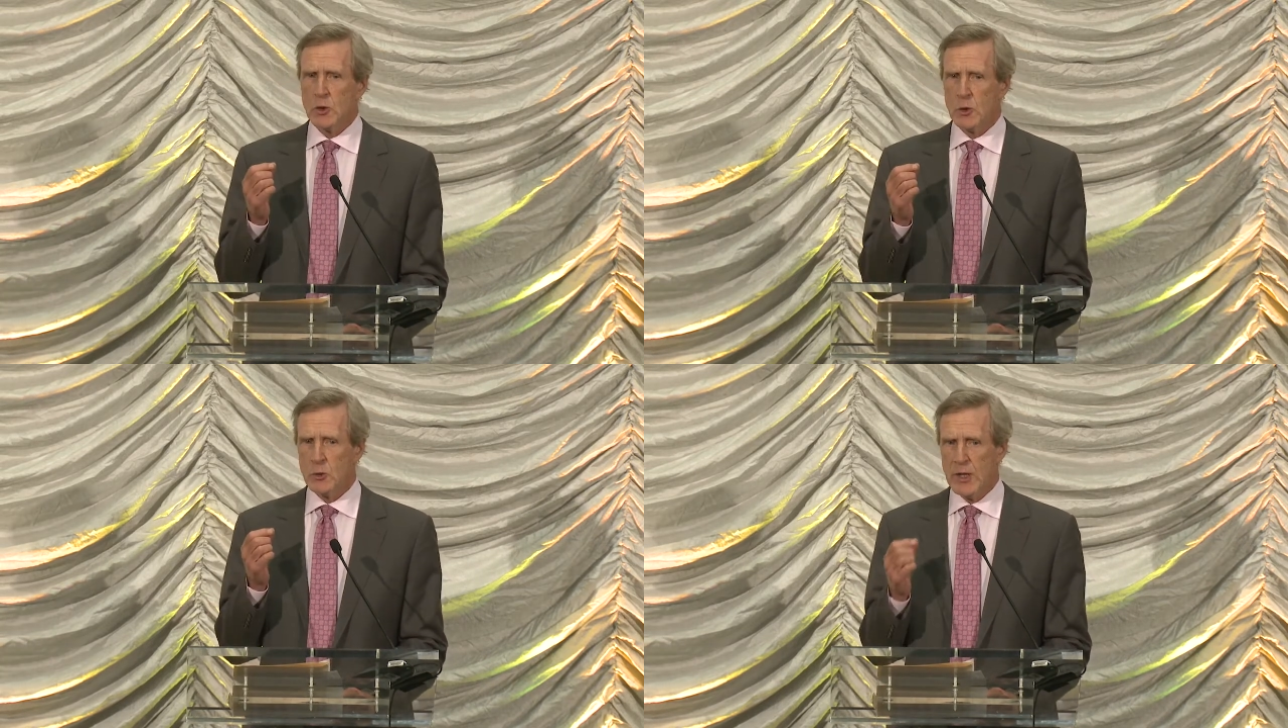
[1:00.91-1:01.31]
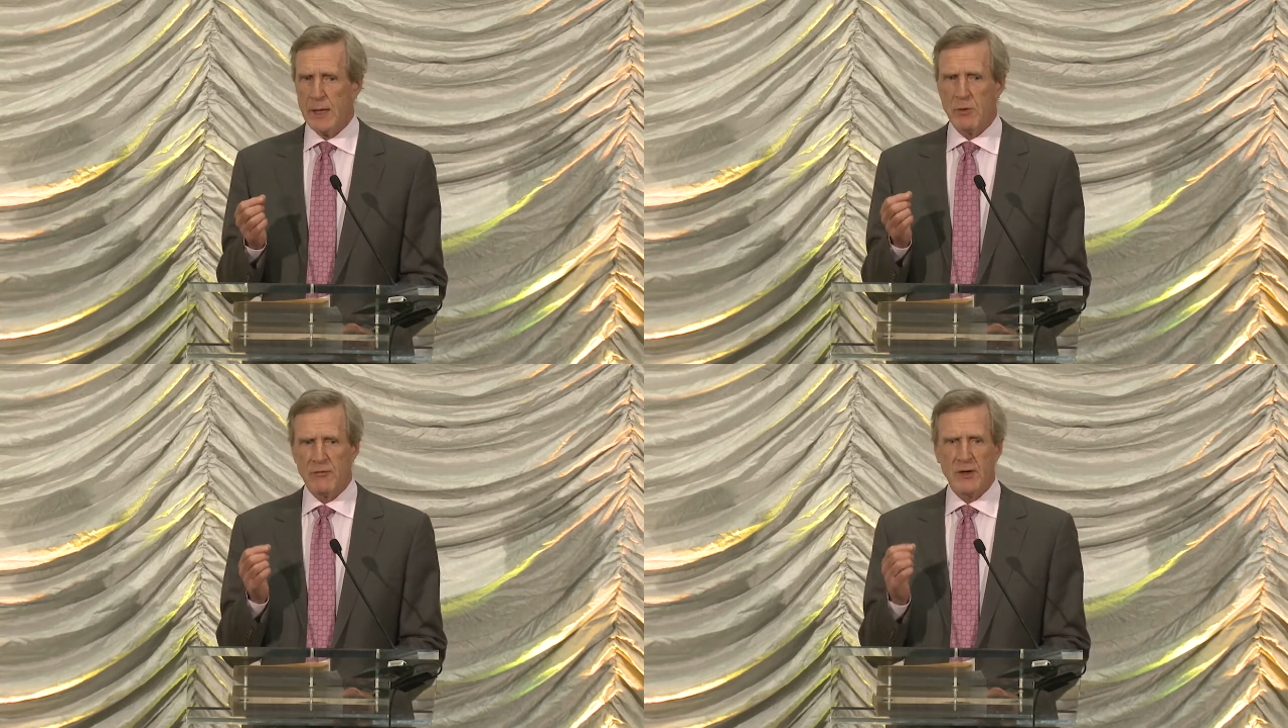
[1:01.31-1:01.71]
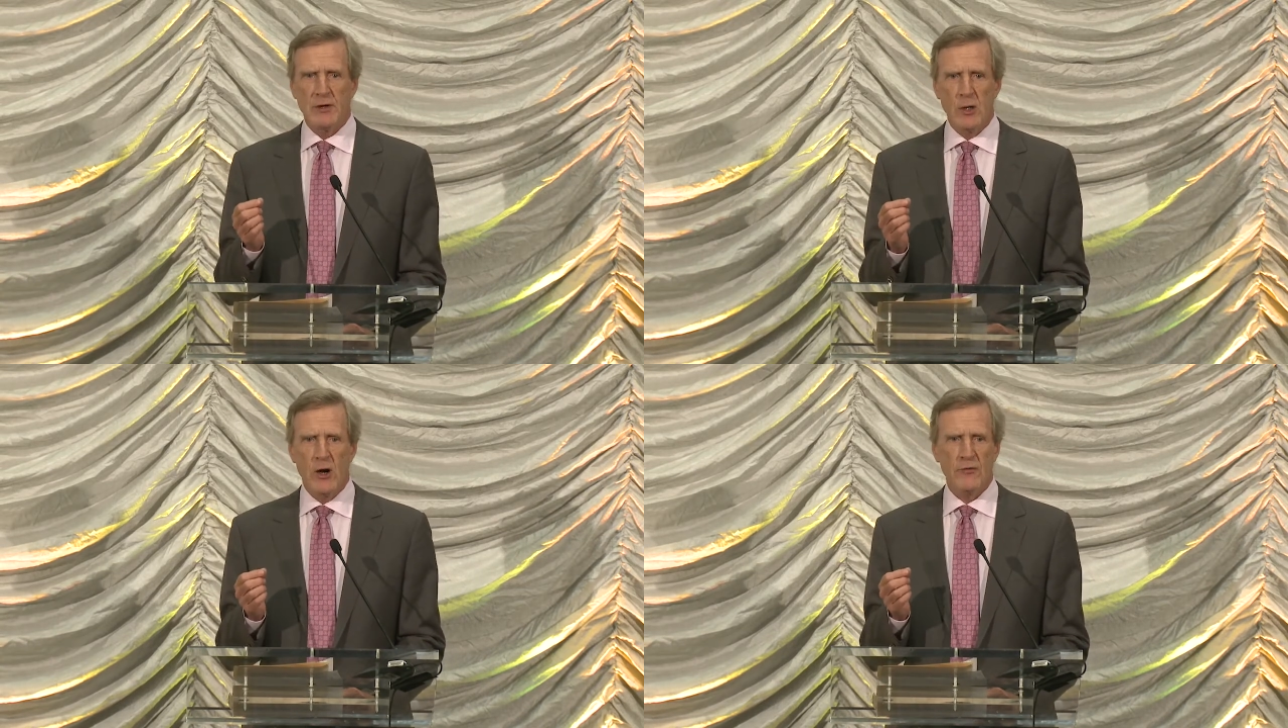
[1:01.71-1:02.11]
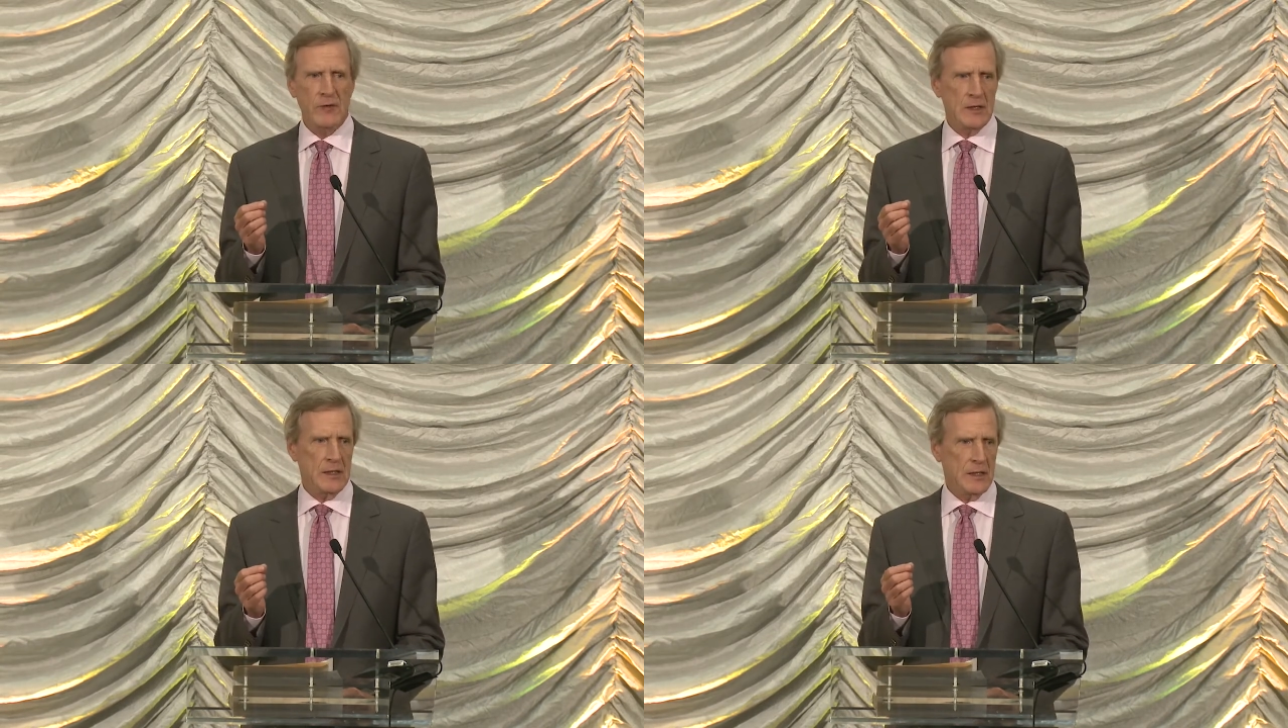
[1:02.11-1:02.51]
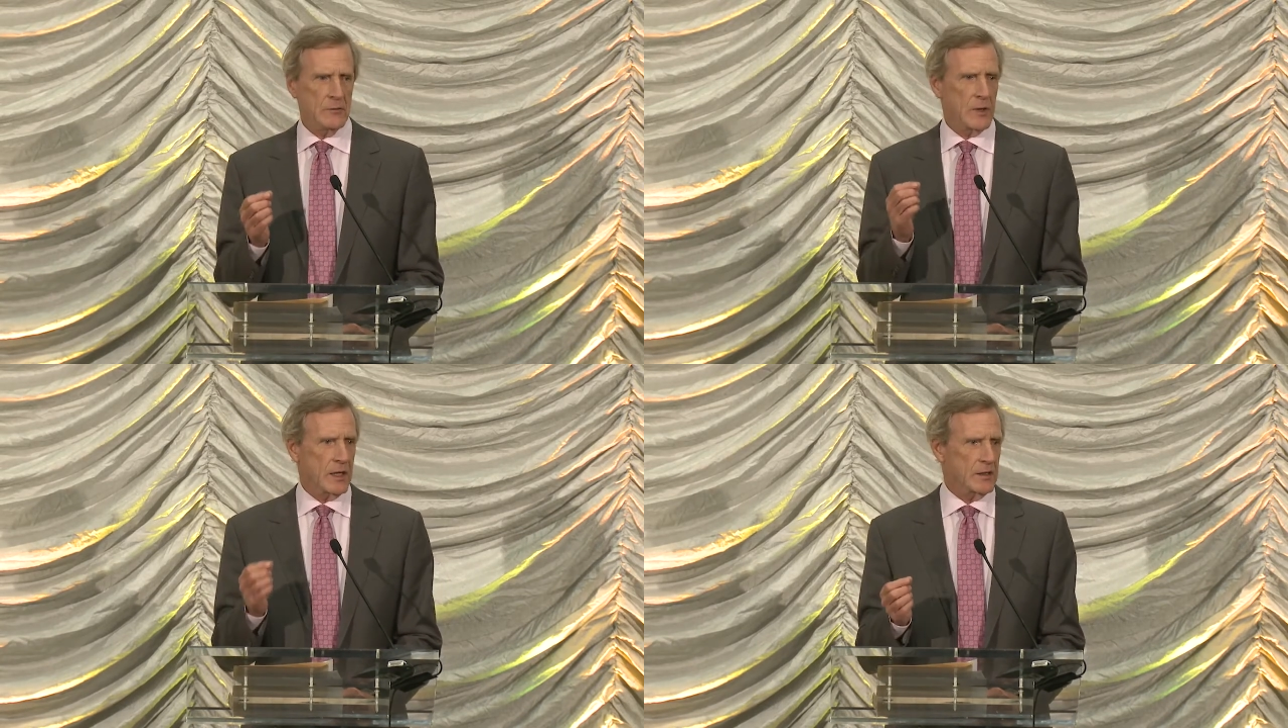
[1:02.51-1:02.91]
who labor very often
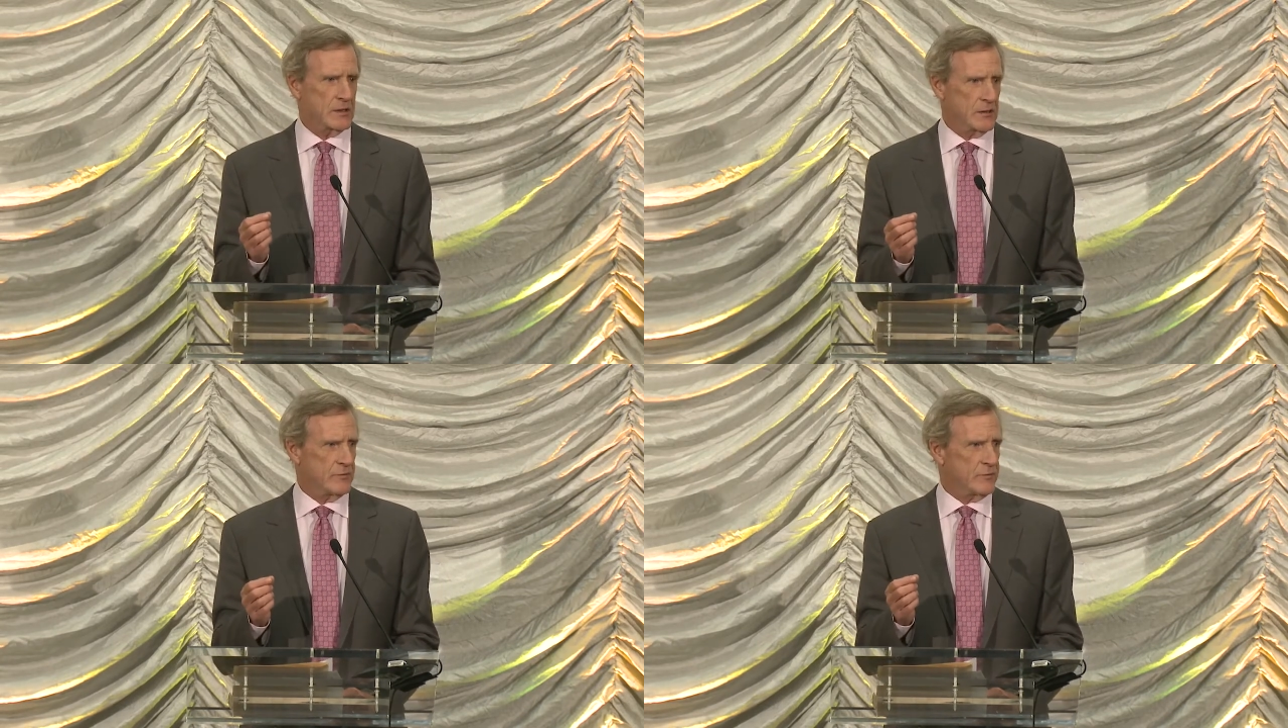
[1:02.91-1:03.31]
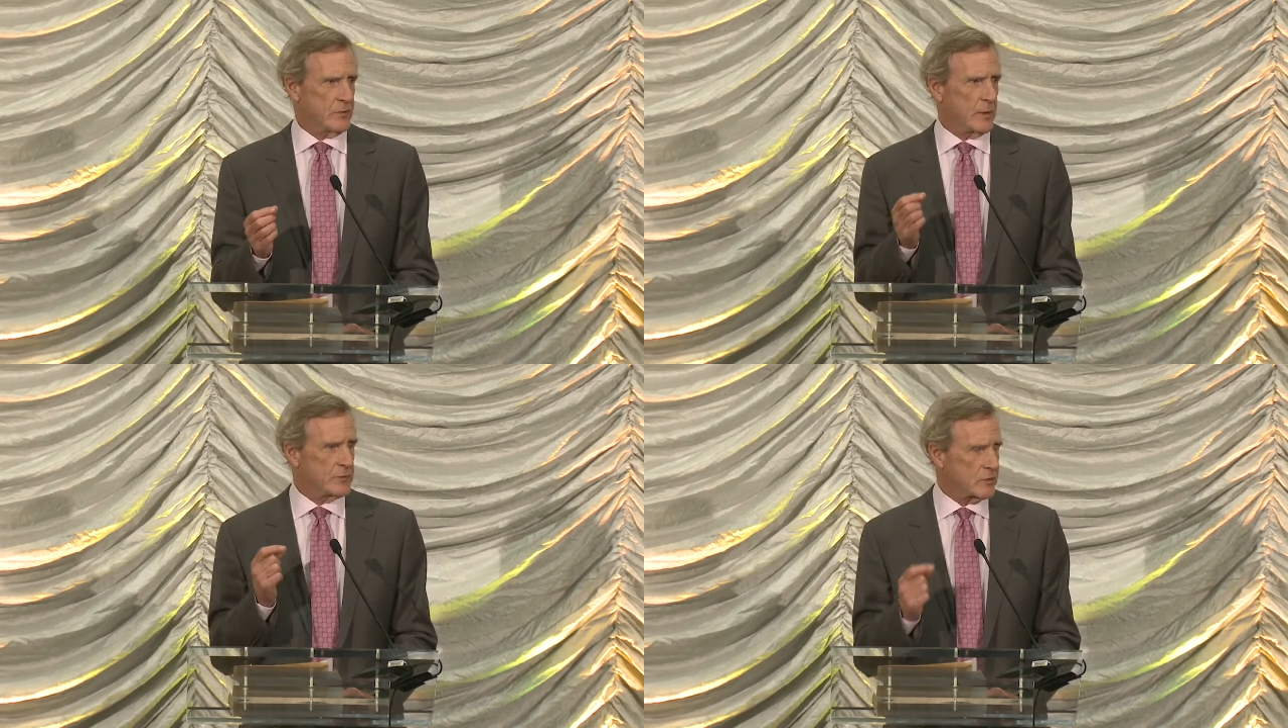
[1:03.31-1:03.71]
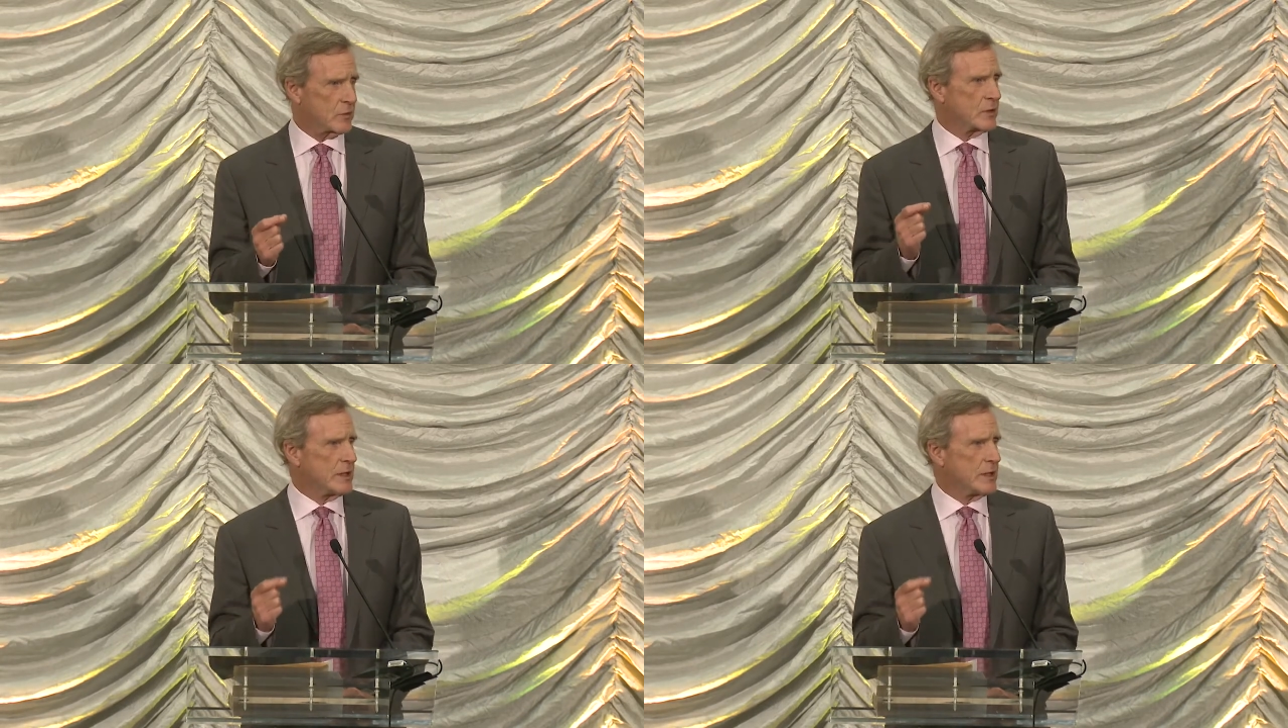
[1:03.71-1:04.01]
in relative obscurity,